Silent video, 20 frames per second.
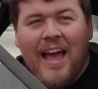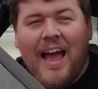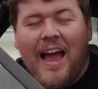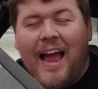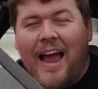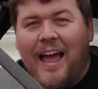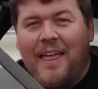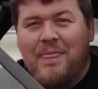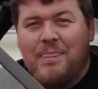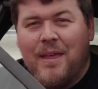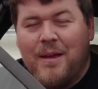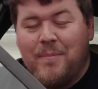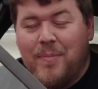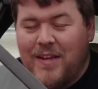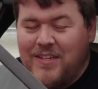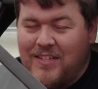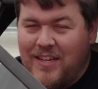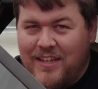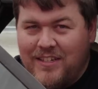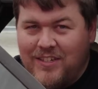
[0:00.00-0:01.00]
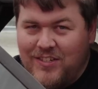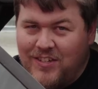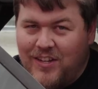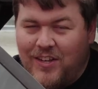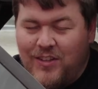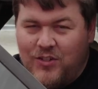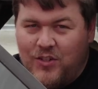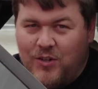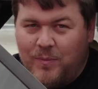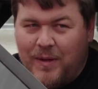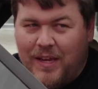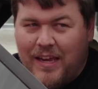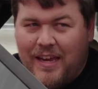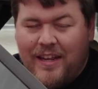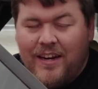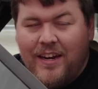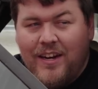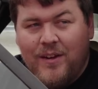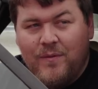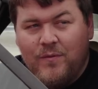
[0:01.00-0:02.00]
and they basically had to start the job
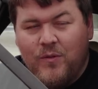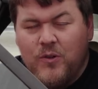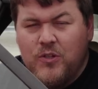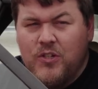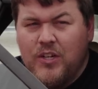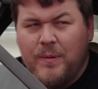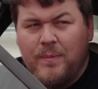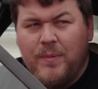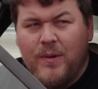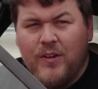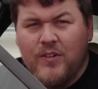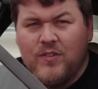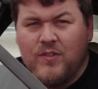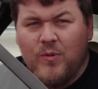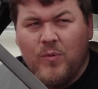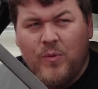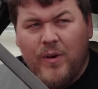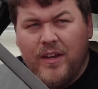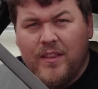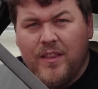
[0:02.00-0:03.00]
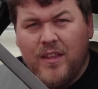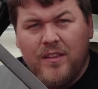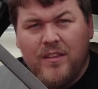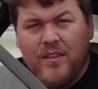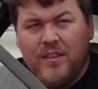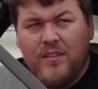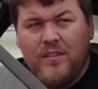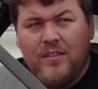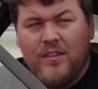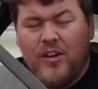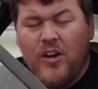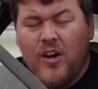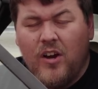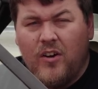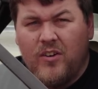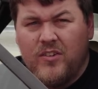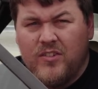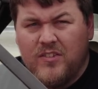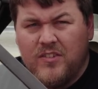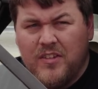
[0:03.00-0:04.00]
again. And unfortunately, because of the way that the
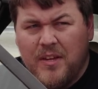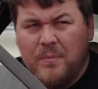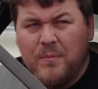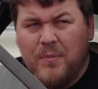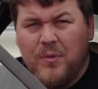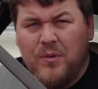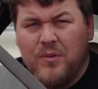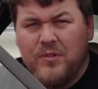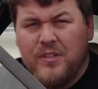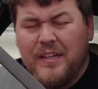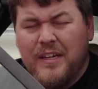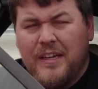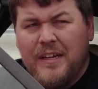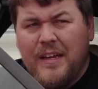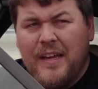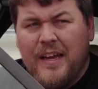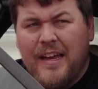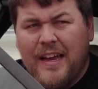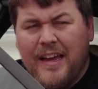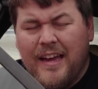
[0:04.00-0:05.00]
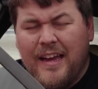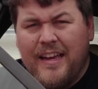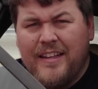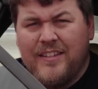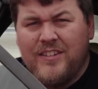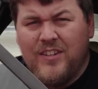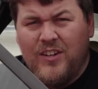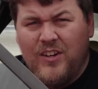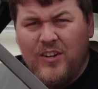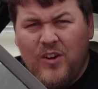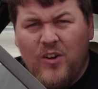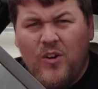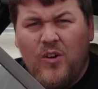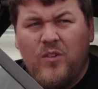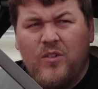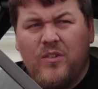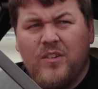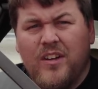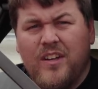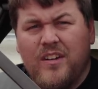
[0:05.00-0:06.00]
car is assembled, it's a
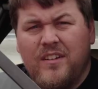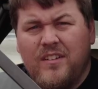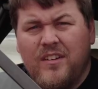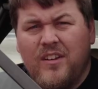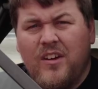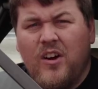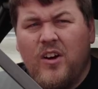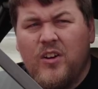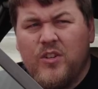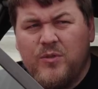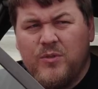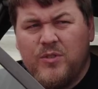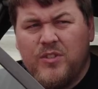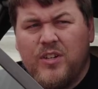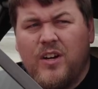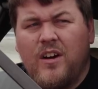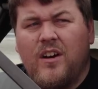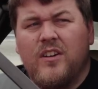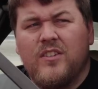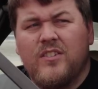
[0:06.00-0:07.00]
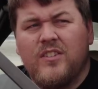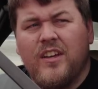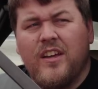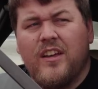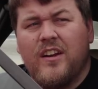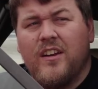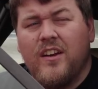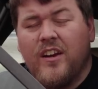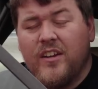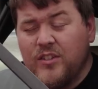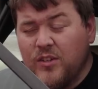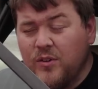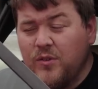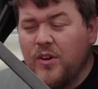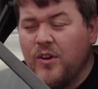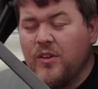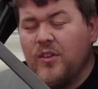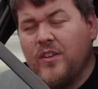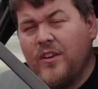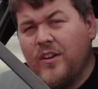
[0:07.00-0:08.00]
long and arduous task. And I do
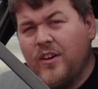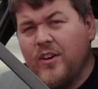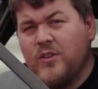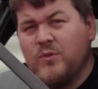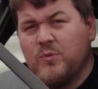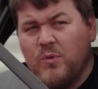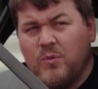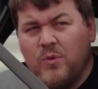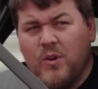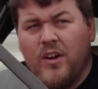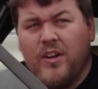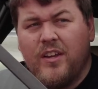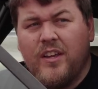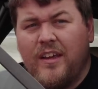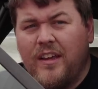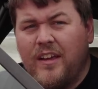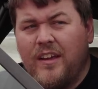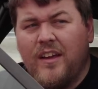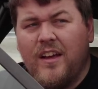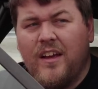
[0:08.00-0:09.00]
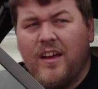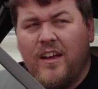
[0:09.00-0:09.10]
know that the guys were working